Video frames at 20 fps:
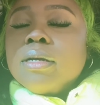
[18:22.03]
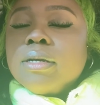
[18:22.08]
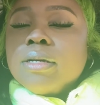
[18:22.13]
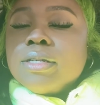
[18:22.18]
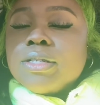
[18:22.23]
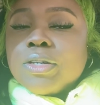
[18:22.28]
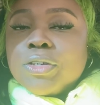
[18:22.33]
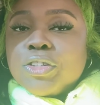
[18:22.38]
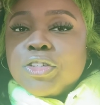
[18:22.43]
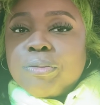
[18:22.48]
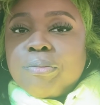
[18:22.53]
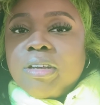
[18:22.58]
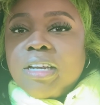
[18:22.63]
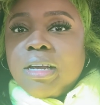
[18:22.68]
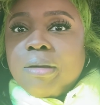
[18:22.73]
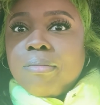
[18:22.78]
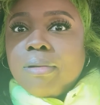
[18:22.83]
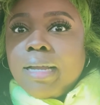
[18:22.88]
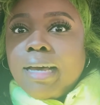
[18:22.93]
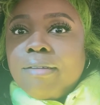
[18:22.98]
social
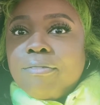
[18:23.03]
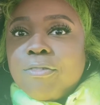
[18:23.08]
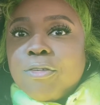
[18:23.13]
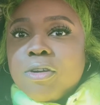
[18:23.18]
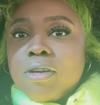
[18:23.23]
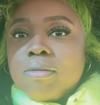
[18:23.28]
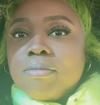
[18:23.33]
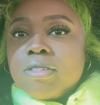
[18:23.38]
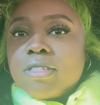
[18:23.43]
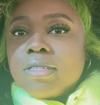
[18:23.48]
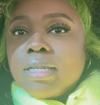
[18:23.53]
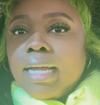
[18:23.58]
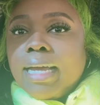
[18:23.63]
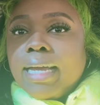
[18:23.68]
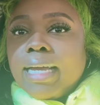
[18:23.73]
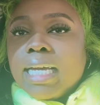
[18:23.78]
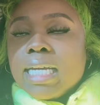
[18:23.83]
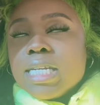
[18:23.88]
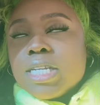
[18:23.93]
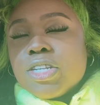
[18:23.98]
media platforms
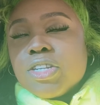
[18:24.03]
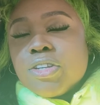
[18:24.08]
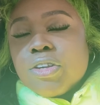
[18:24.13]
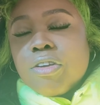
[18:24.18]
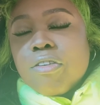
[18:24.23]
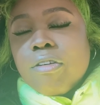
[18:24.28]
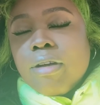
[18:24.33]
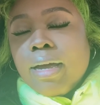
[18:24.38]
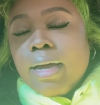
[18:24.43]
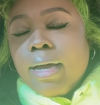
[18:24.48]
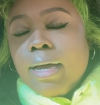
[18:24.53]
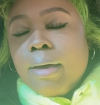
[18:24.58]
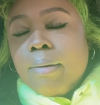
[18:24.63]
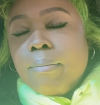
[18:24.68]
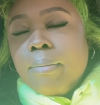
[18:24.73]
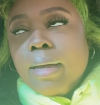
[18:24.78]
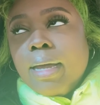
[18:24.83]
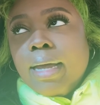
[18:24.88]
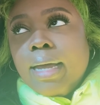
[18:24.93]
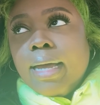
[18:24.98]
like
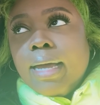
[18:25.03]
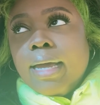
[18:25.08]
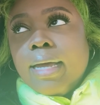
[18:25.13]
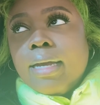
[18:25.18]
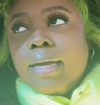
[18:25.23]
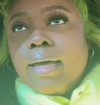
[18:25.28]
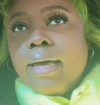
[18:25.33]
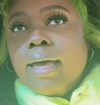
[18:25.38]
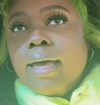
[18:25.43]
Instagram and